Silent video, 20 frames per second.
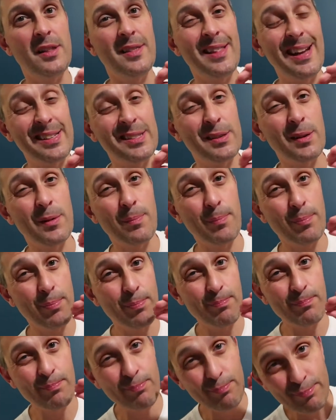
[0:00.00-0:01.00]
That's
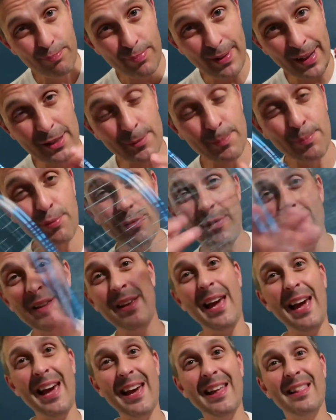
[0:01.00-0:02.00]
pretty
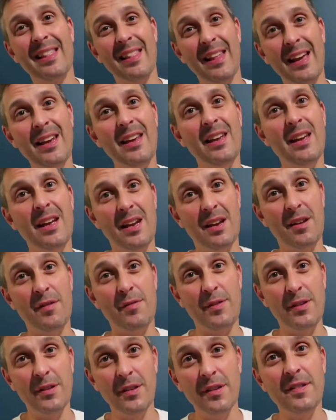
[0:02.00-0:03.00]
head light, and it
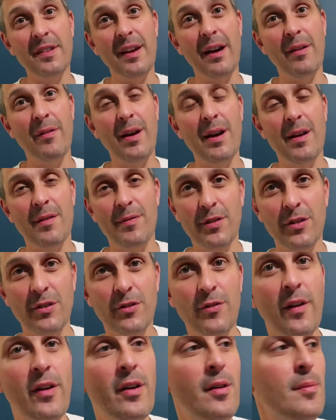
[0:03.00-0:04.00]
feels that way. It
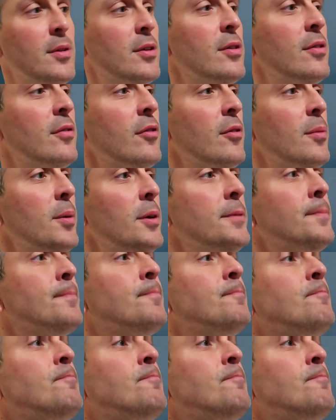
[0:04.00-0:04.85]
feels very maneuverable.